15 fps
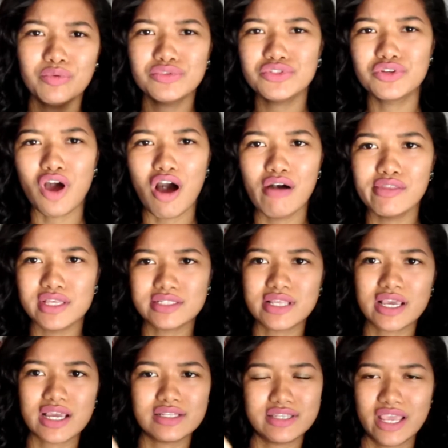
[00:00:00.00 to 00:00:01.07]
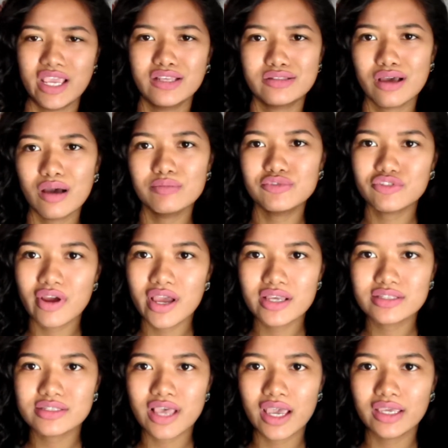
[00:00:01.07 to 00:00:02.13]
would you call this, like a tank top
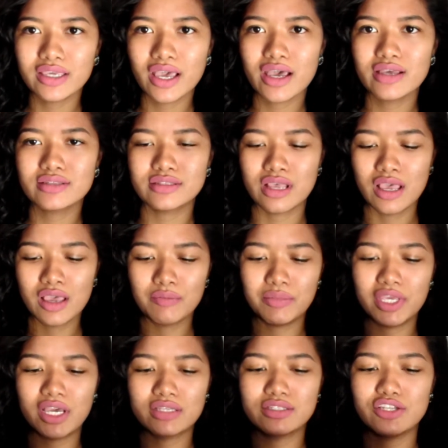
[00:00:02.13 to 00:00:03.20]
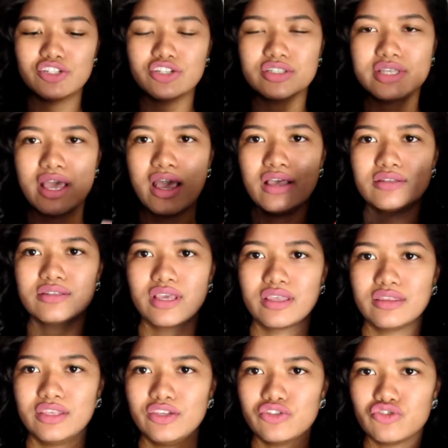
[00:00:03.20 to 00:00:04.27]
dress, I guess, because it just has
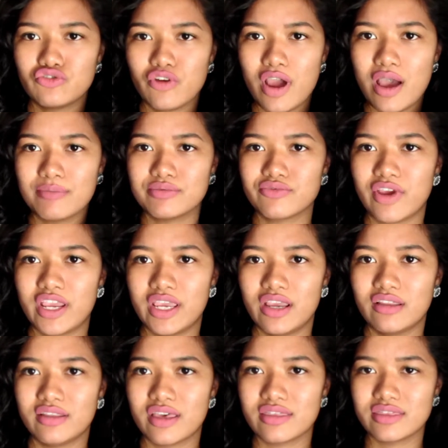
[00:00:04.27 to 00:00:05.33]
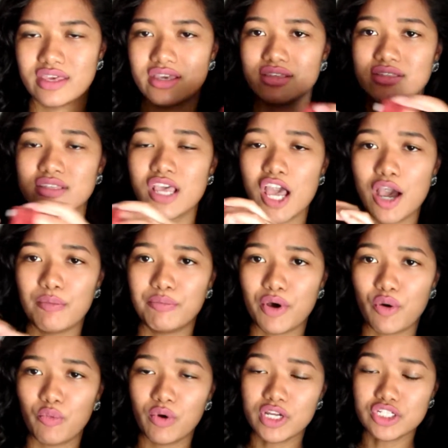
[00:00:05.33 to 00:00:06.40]
like these straps right here like this.
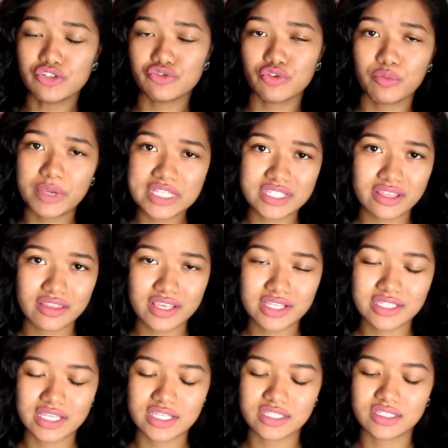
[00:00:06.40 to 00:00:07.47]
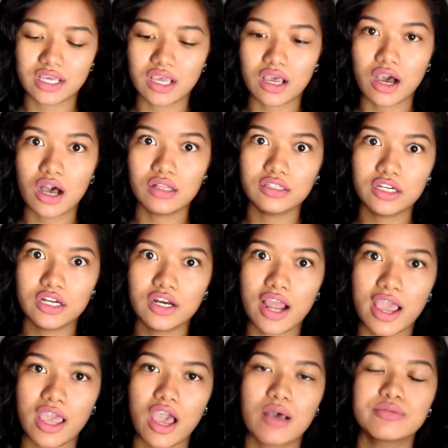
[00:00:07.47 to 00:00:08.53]
But what drew me to this is the color.
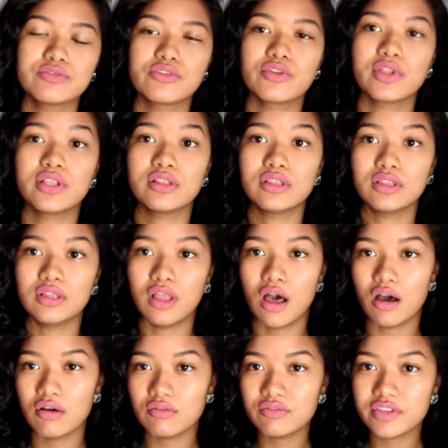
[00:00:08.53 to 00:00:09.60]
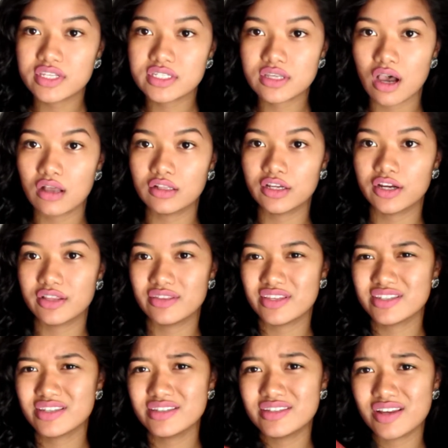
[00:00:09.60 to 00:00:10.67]
I absolutely love this color, and
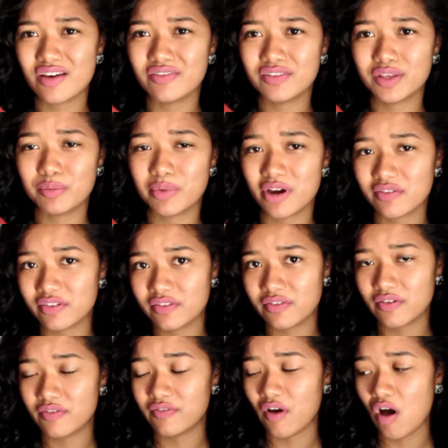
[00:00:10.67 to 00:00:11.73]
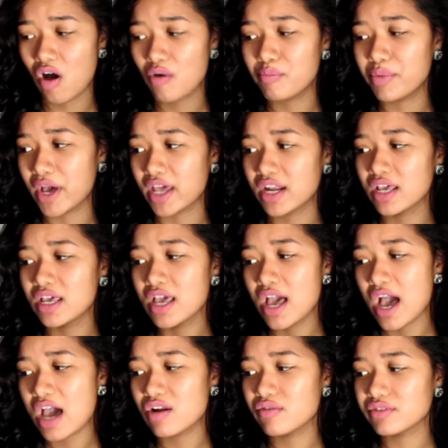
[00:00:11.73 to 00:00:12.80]
this is definitely perfect for fall, but
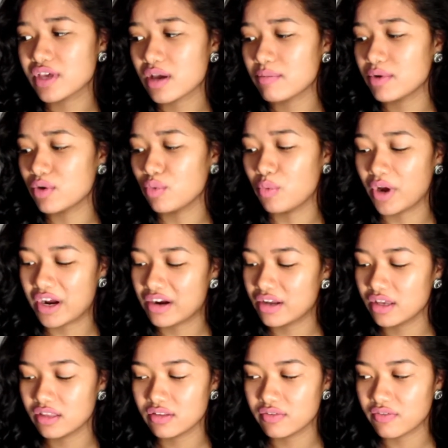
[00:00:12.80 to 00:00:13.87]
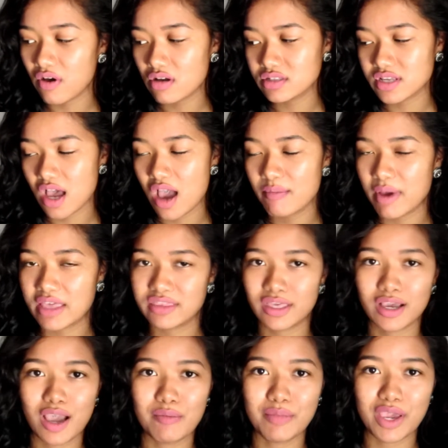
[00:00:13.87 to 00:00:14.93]
I don't think I'm gonna wear it in the fall time. I
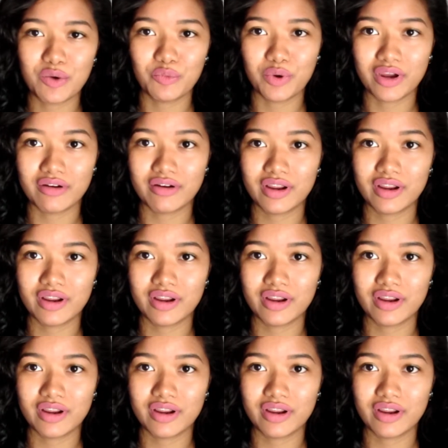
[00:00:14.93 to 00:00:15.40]
think I might wear